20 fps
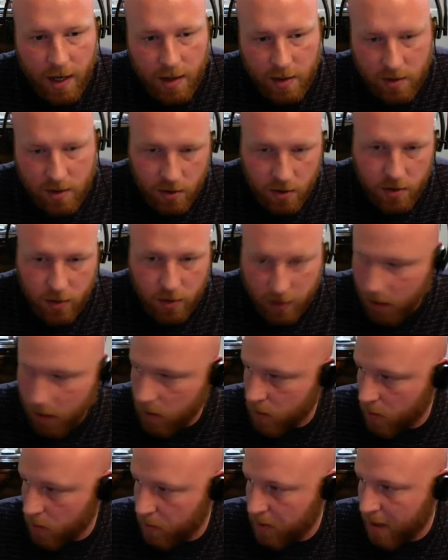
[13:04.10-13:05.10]
So you can
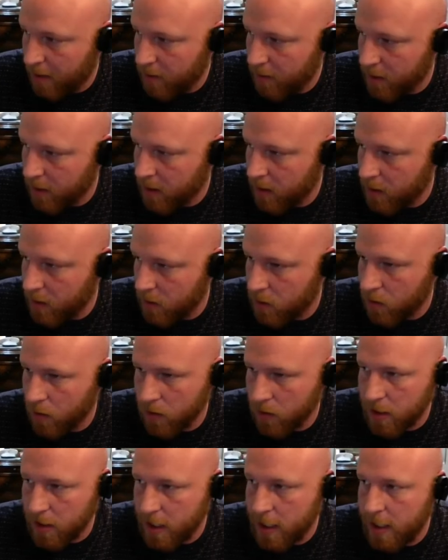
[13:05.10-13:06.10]
also probably Control
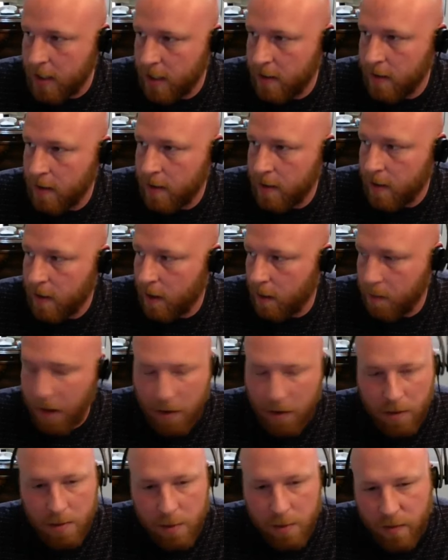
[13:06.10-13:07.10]
Z. I
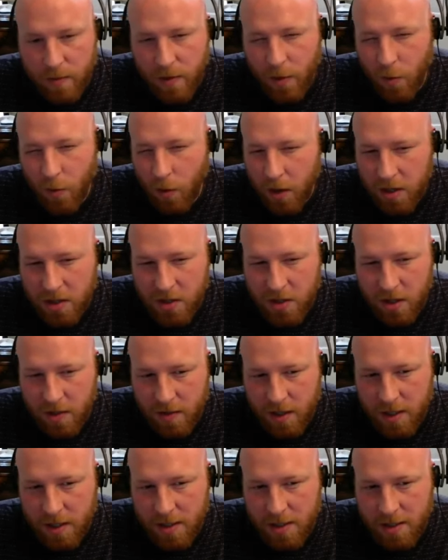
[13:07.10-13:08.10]
removed the work
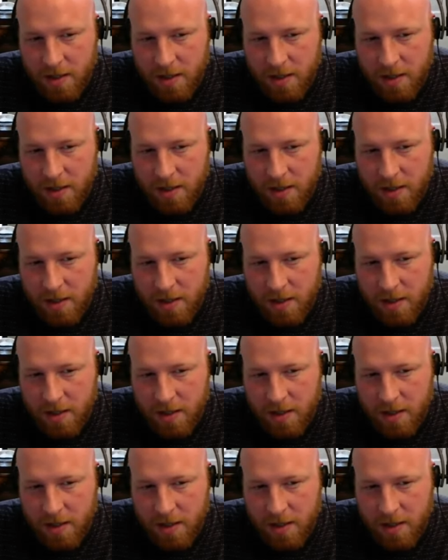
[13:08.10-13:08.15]
service